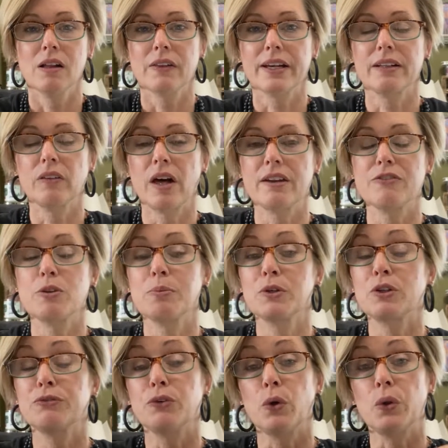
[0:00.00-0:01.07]
Like a lot of the
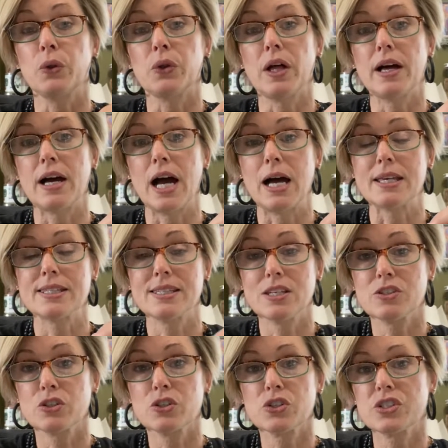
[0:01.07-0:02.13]
beautiful
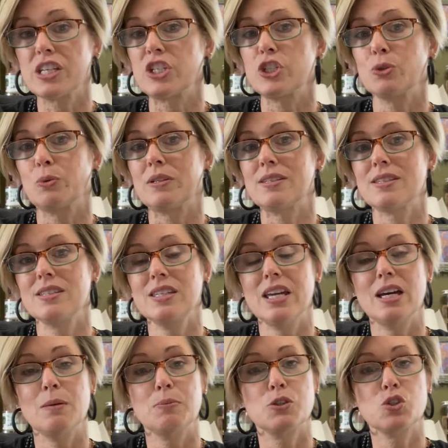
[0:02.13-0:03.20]
scissors that you would
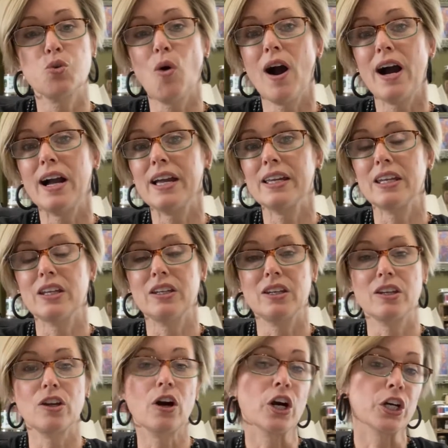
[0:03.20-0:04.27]
snip twine
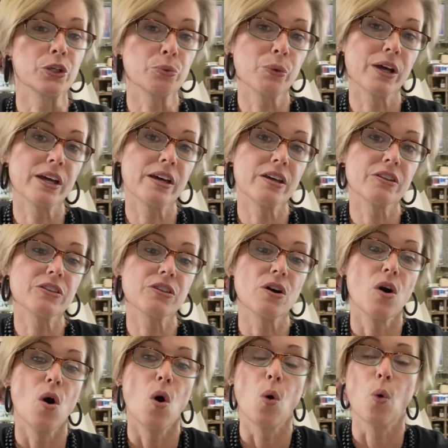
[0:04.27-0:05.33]
and yarn with,
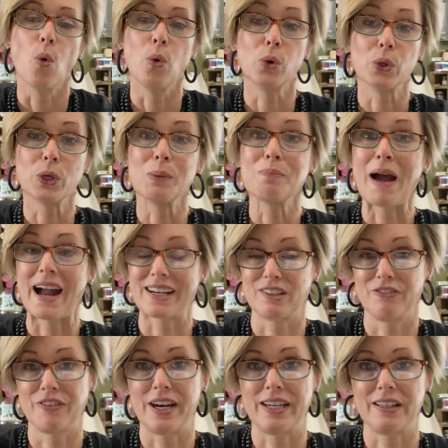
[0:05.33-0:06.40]
or
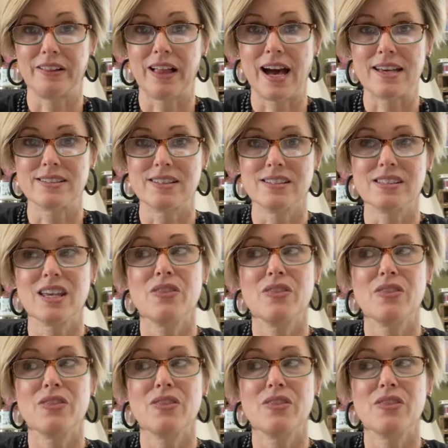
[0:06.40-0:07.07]
magnifying glasses.